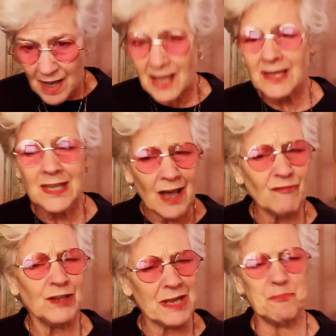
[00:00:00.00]
"A
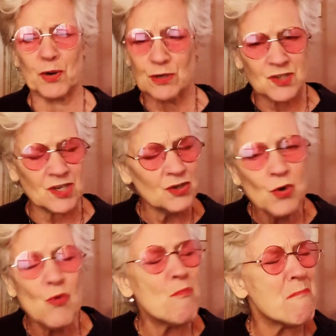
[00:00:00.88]
lovely person
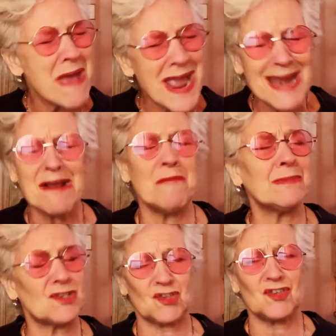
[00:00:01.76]
who made a
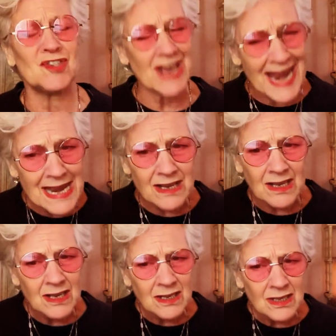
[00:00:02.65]

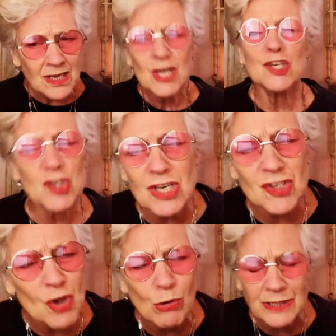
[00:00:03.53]
mistake? She
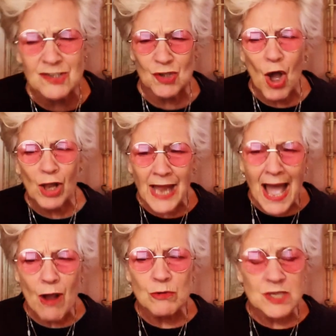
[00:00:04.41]
sold us all
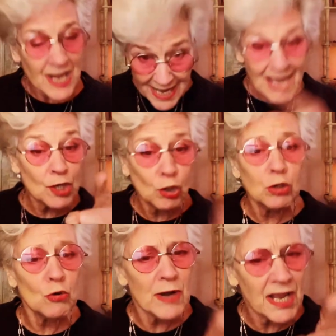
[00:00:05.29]
out,
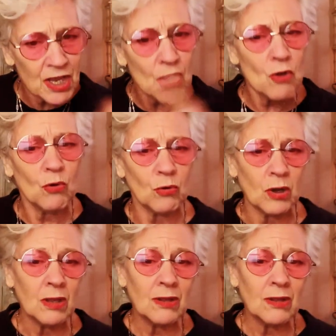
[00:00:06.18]
including you."